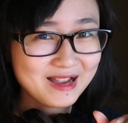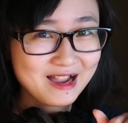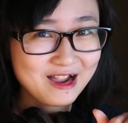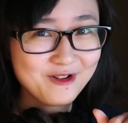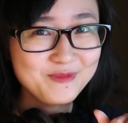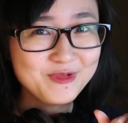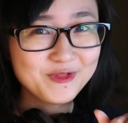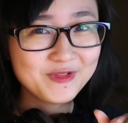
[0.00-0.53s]

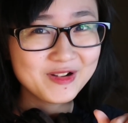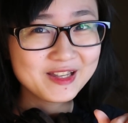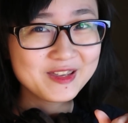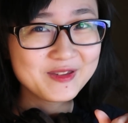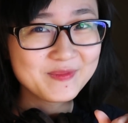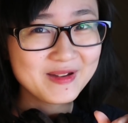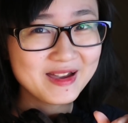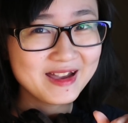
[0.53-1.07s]
I'll be
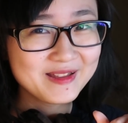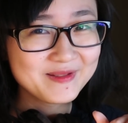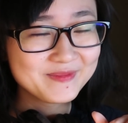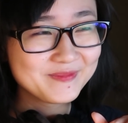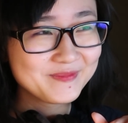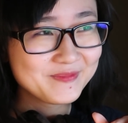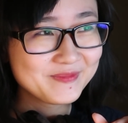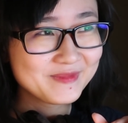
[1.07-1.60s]
fucking mad.
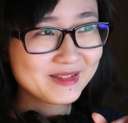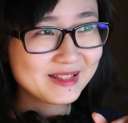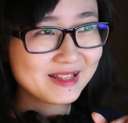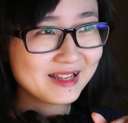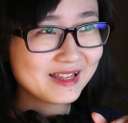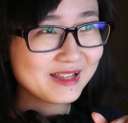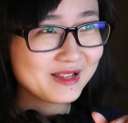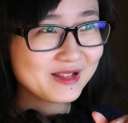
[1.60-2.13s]

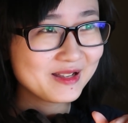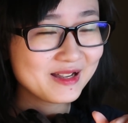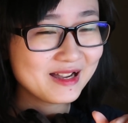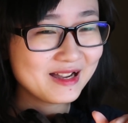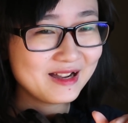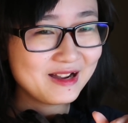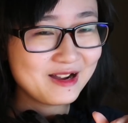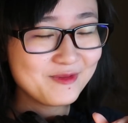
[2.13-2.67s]
Like,
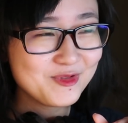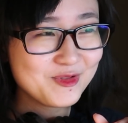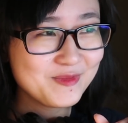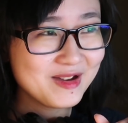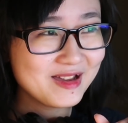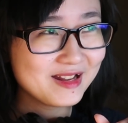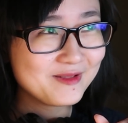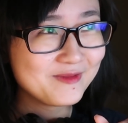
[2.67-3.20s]
I'll be
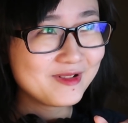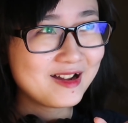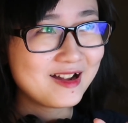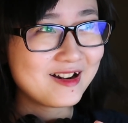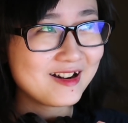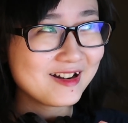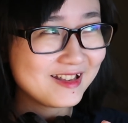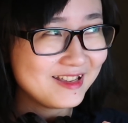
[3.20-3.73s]
mad at
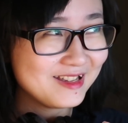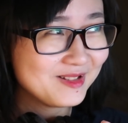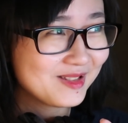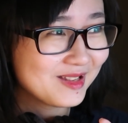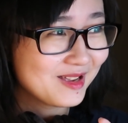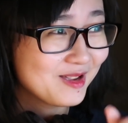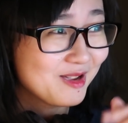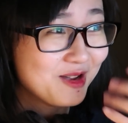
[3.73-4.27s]
Araki. It's
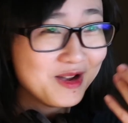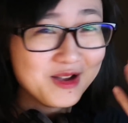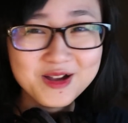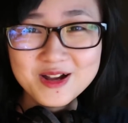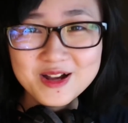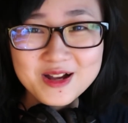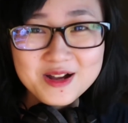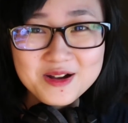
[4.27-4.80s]
like,
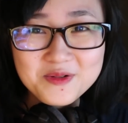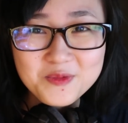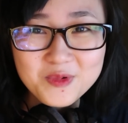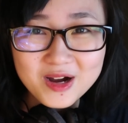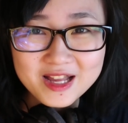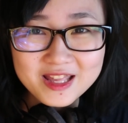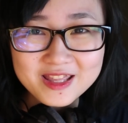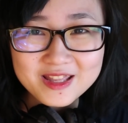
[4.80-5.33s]

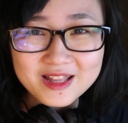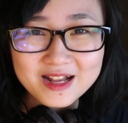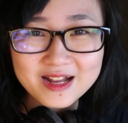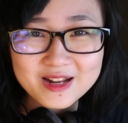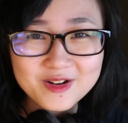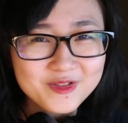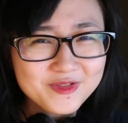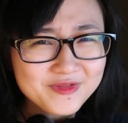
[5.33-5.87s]
what?
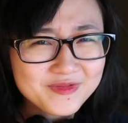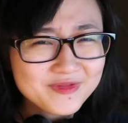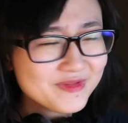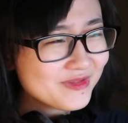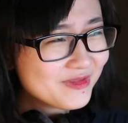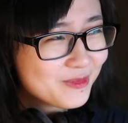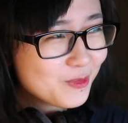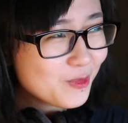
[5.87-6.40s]

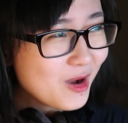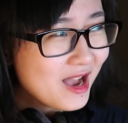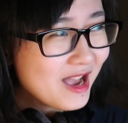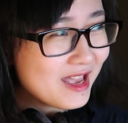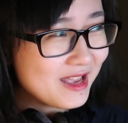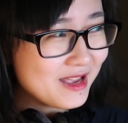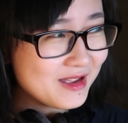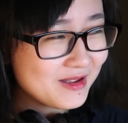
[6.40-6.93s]

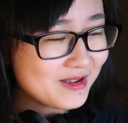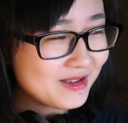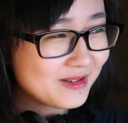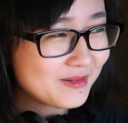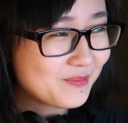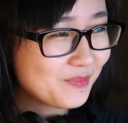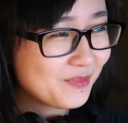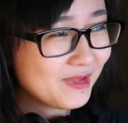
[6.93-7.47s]
Why?
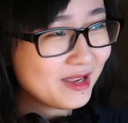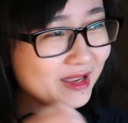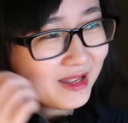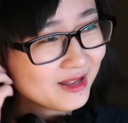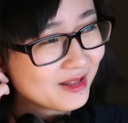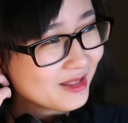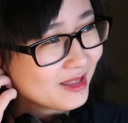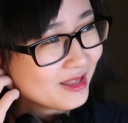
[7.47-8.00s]

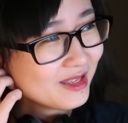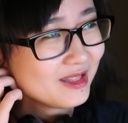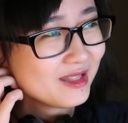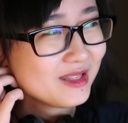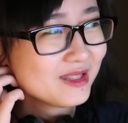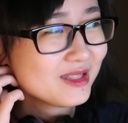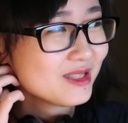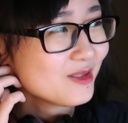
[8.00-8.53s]
Like,
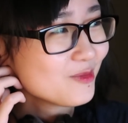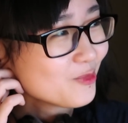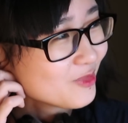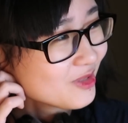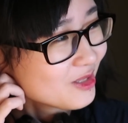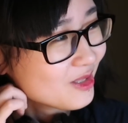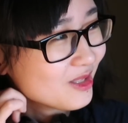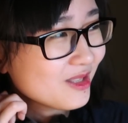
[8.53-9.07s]

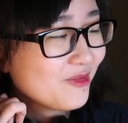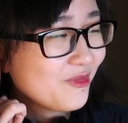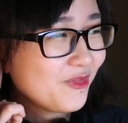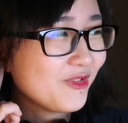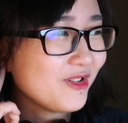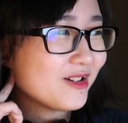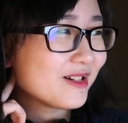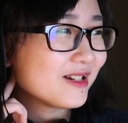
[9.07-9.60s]
the
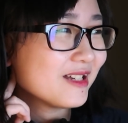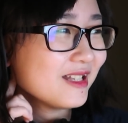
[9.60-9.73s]
fuck?